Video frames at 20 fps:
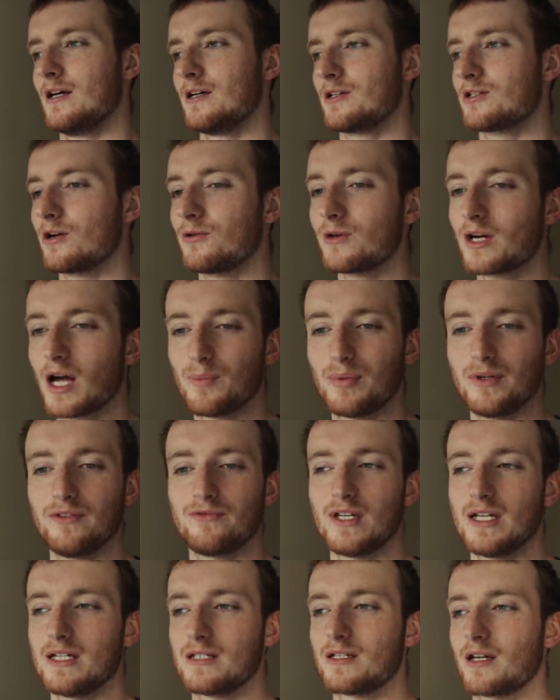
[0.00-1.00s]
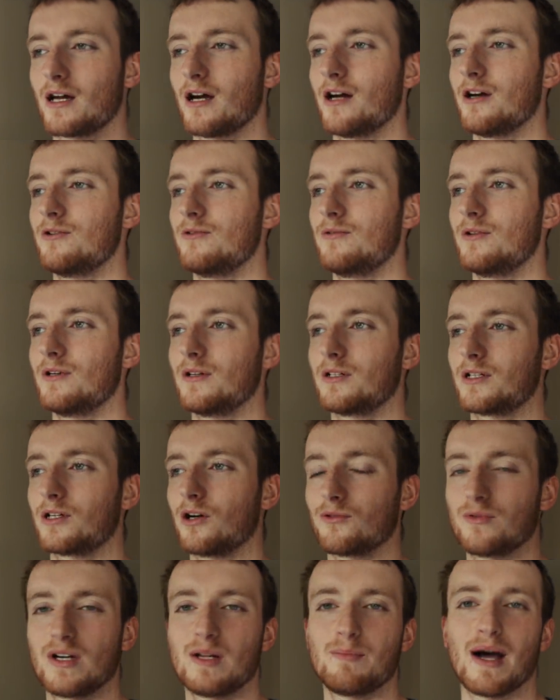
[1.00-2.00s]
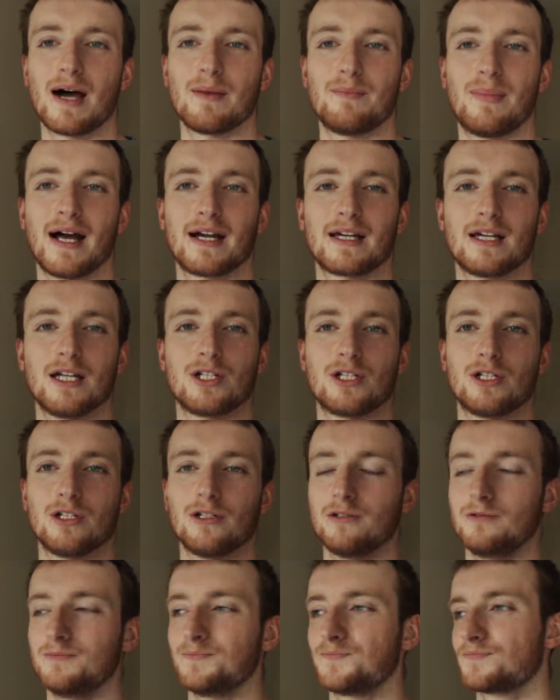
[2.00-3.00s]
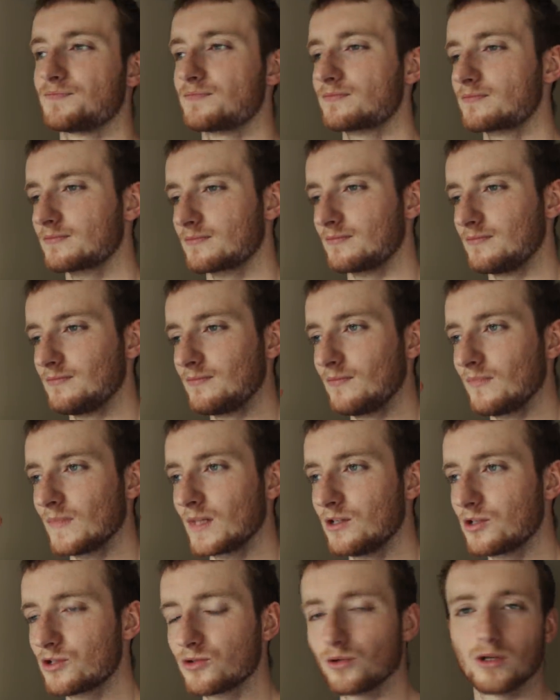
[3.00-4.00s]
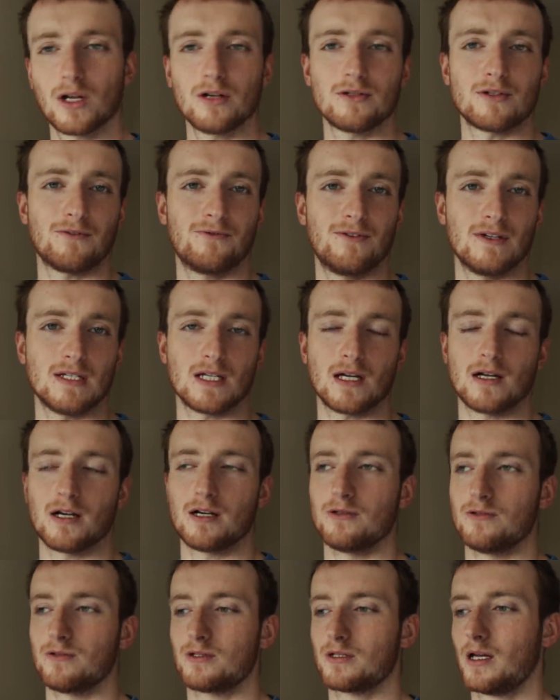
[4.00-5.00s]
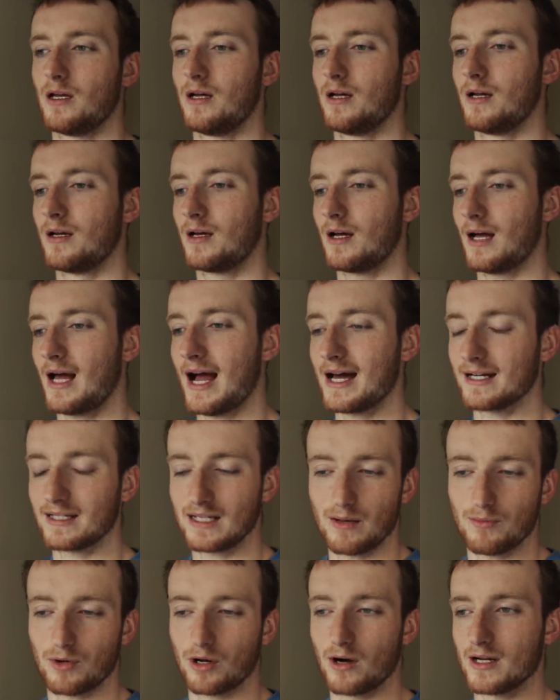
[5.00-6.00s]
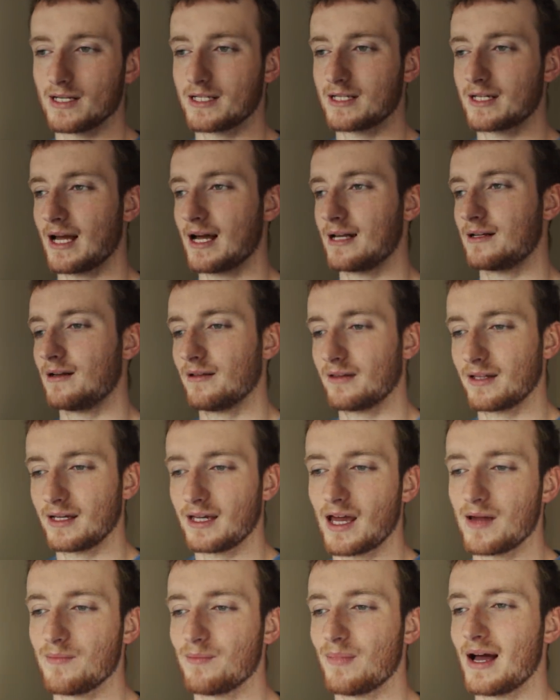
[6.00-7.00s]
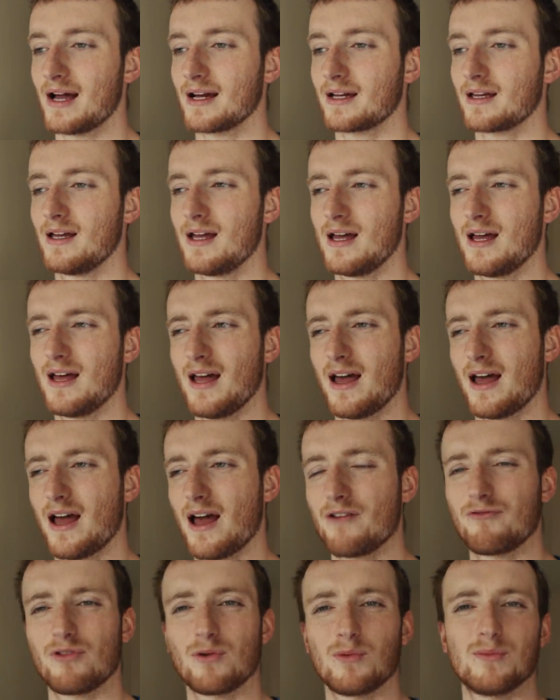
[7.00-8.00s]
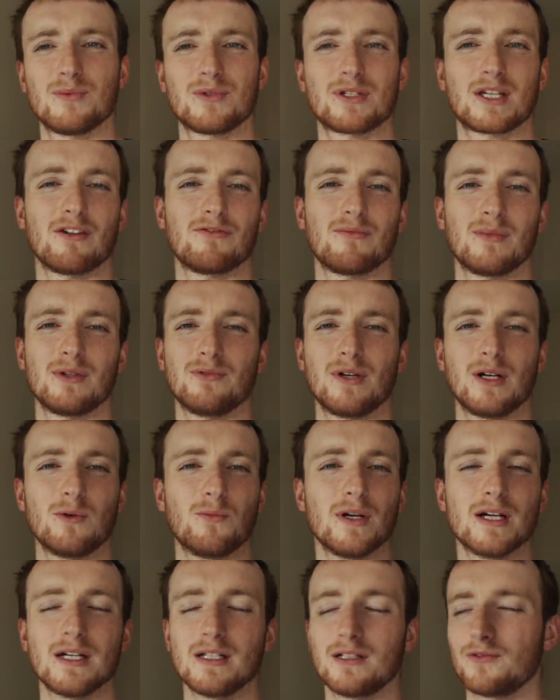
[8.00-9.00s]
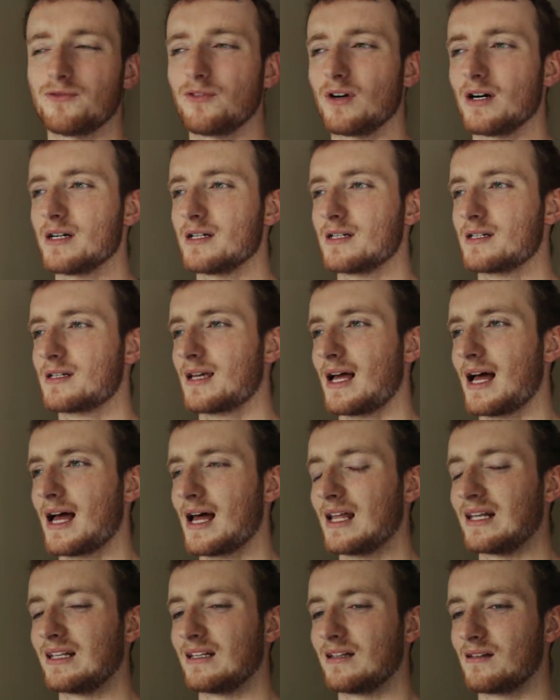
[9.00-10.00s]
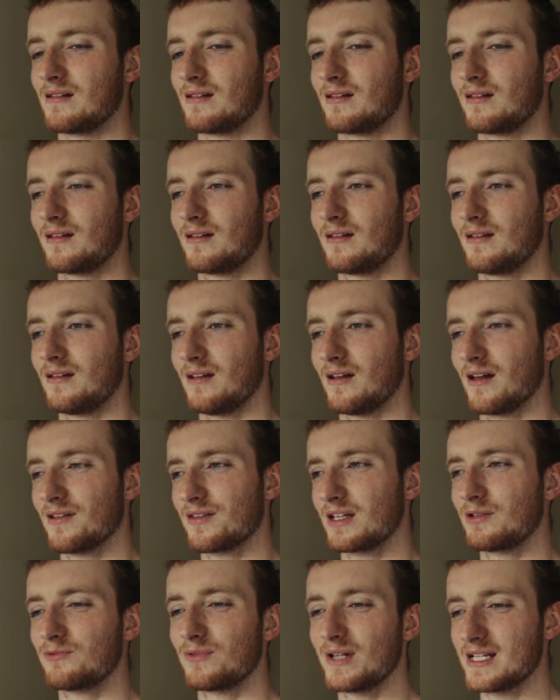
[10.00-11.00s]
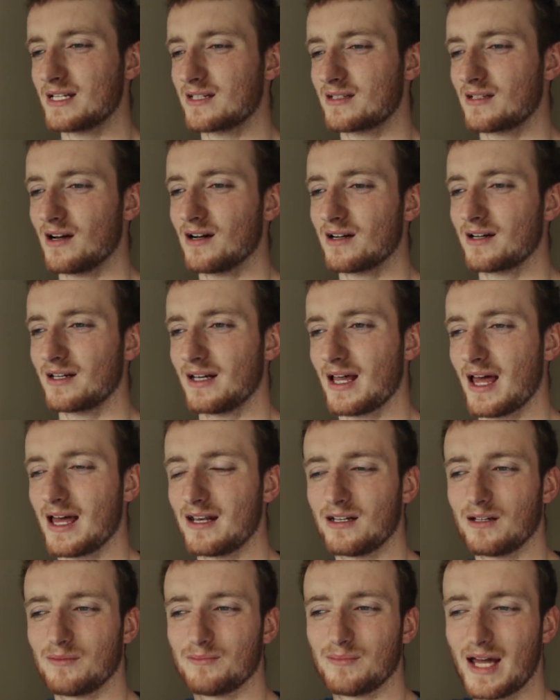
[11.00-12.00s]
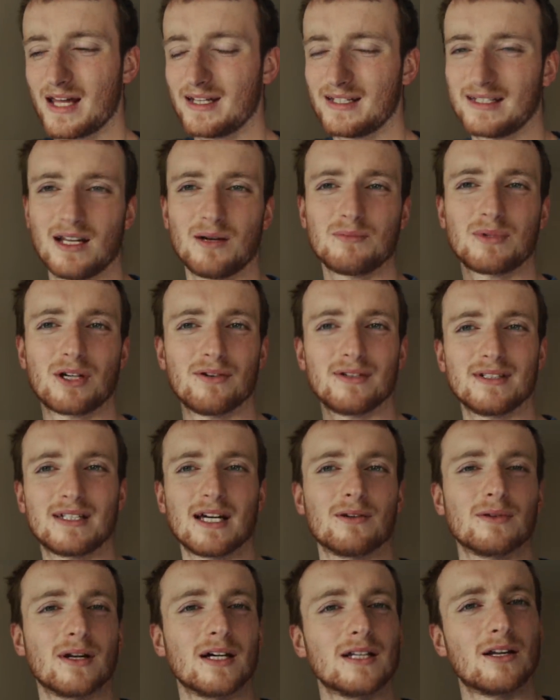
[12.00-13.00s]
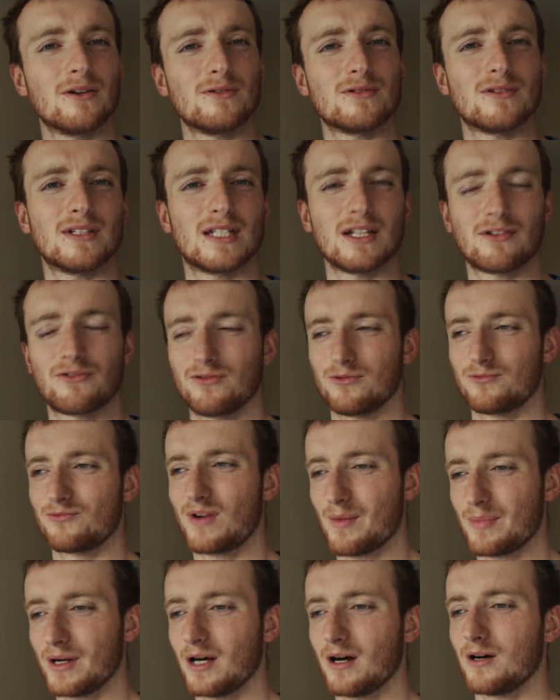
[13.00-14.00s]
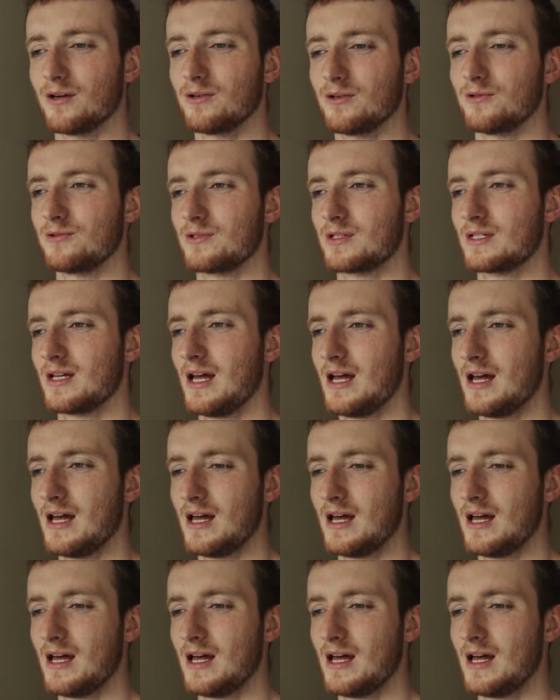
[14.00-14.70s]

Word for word: So a couple of years ago, got a really bad back issue, saw loads of physios, had an MRI scan, nothing came back. Everyone was giving me really weird advice and nothing really stuck, and ended up going down like loads of different rabbit holes.